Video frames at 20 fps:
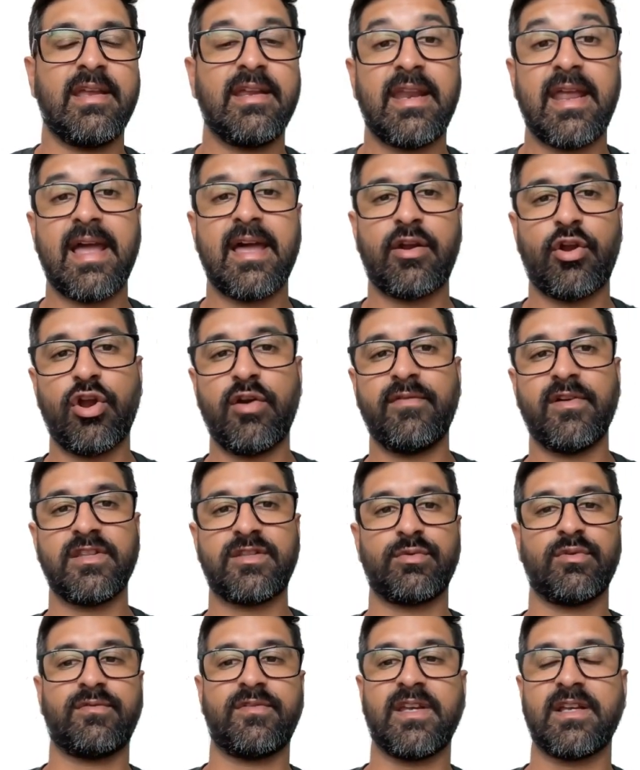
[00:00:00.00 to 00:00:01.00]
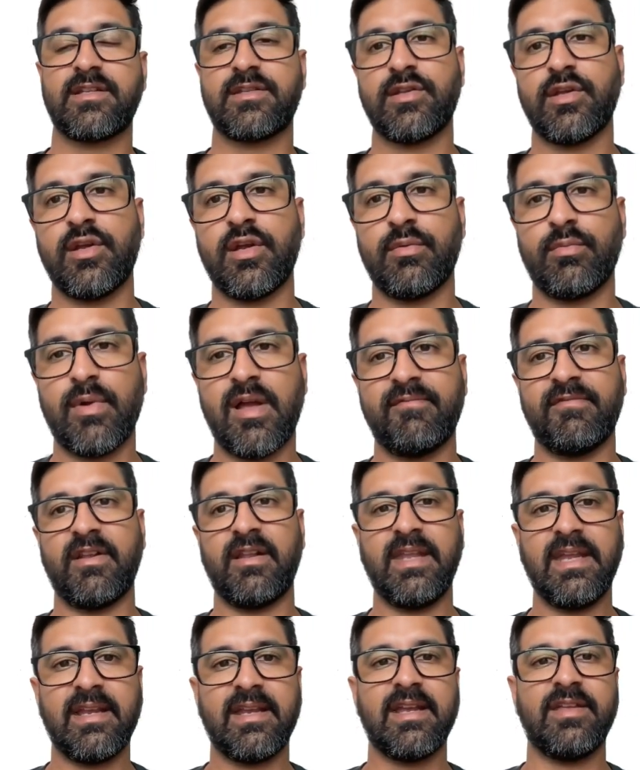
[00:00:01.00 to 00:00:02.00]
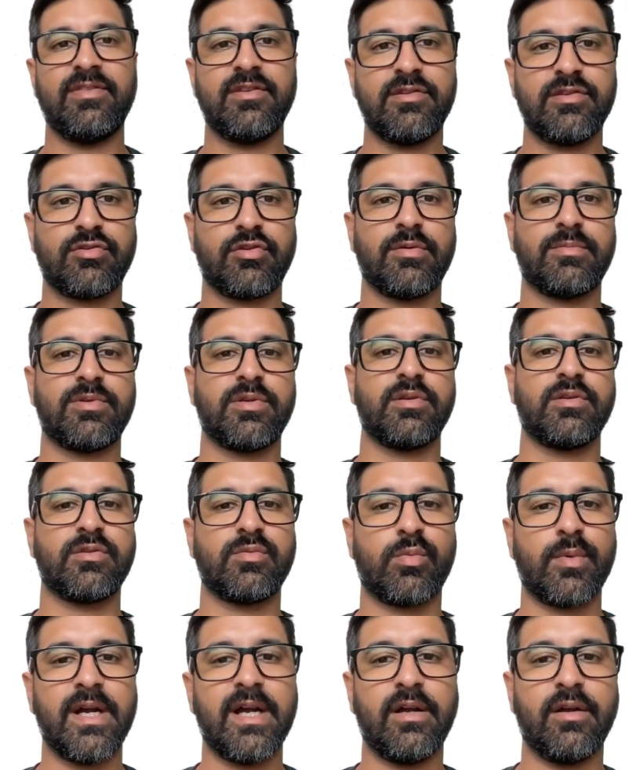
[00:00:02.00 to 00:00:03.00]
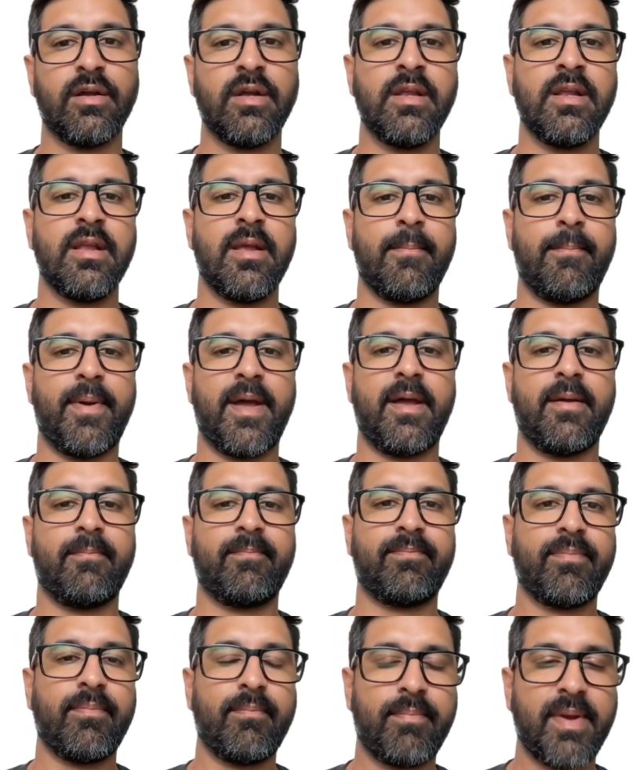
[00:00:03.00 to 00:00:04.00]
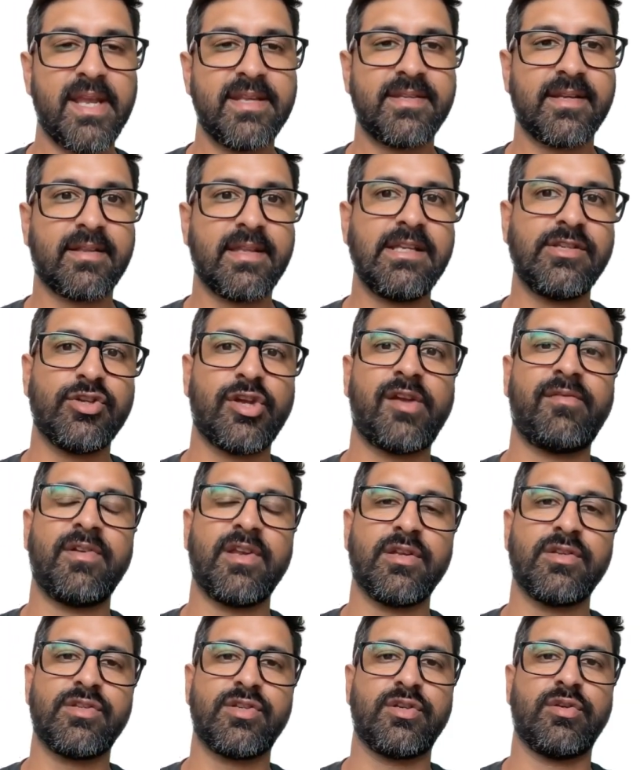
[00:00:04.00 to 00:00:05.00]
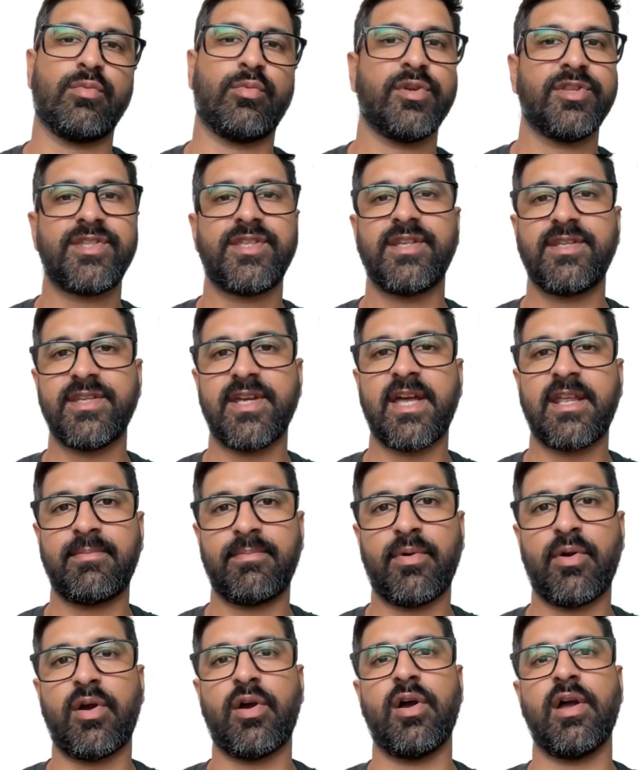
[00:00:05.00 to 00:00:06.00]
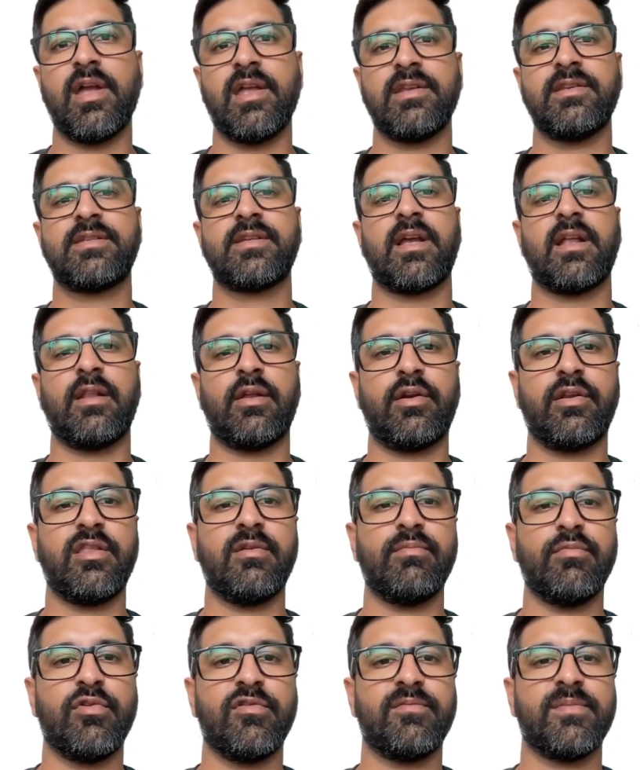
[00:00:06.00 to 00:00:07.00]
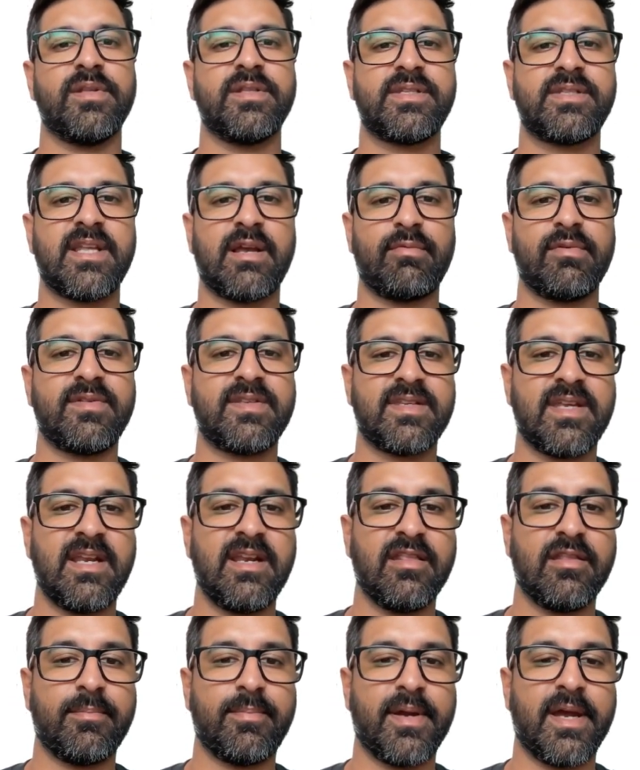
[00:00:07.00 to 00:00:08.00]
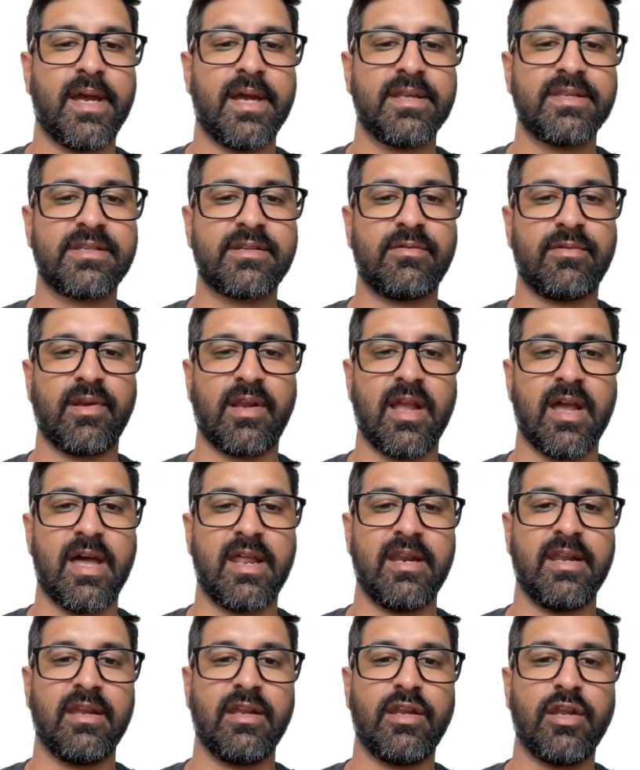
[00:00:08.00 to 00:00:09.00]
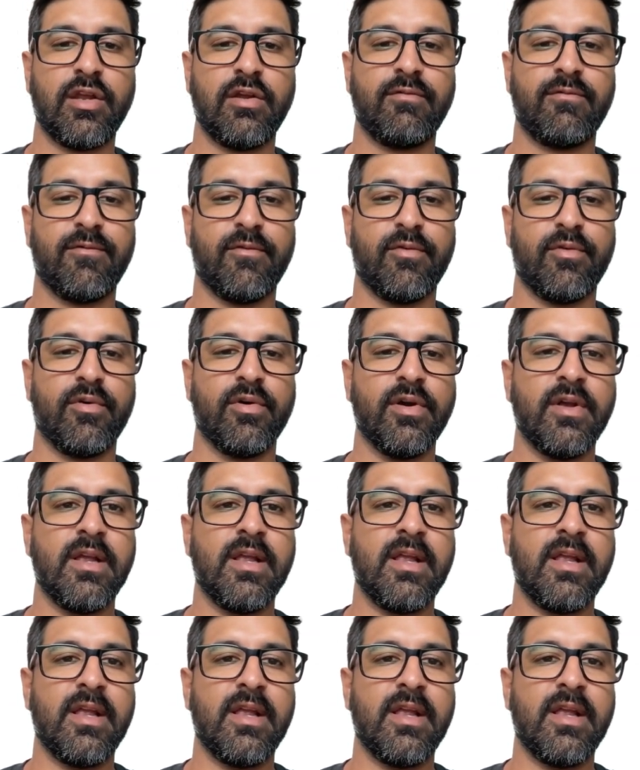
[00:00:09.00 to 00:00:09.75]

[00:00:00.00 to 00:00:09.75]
it out over at Swyftx Learn. We'll have a link in the description as well. But basically diving into what's the data behind a lot of the movements that we've seen in the past regarding Q4.